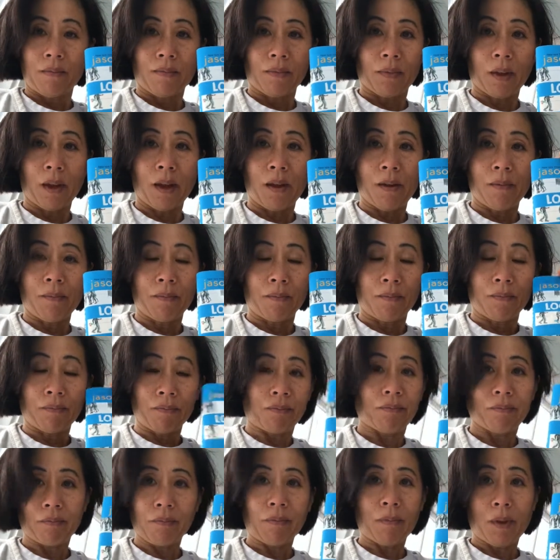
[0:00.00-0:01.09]
um,
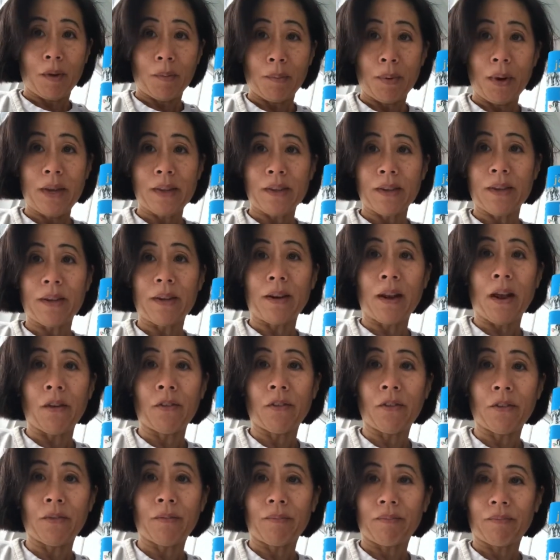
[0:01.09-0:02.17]
praise it
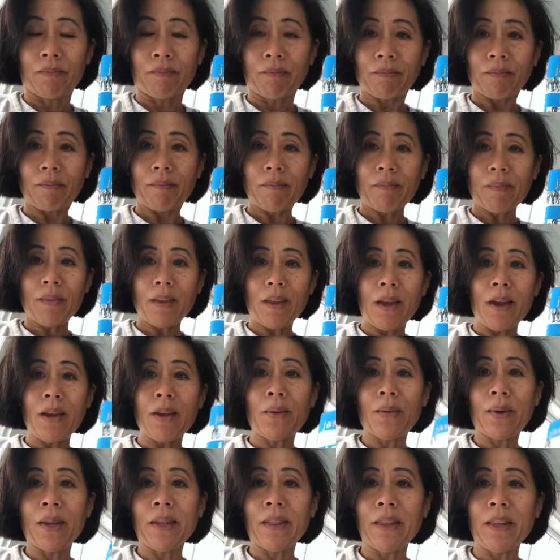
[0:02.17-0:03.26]
enough.
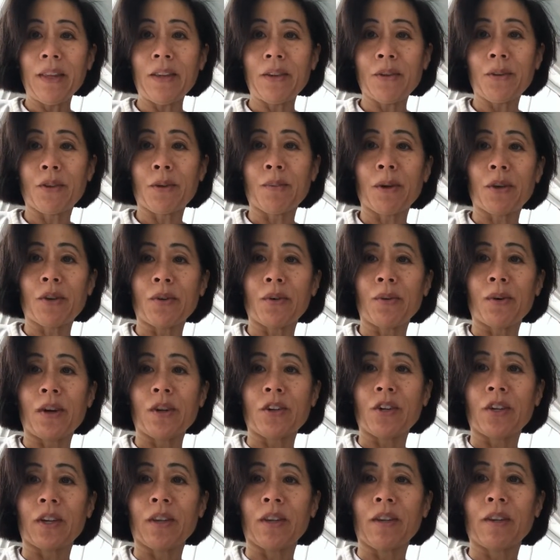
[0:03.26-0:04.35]
Anyway, thank you so much for
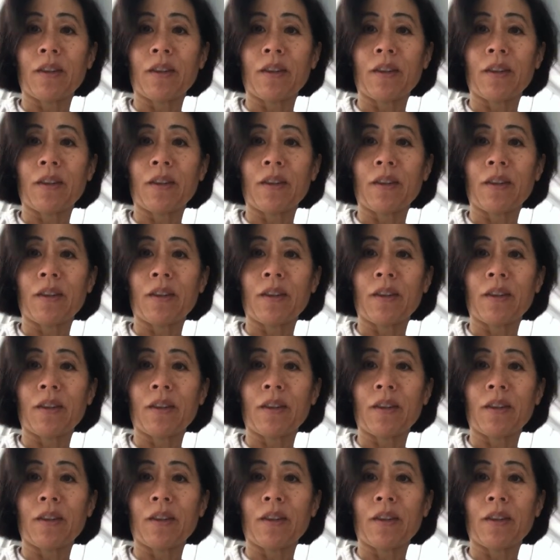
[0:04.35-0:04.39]
watching.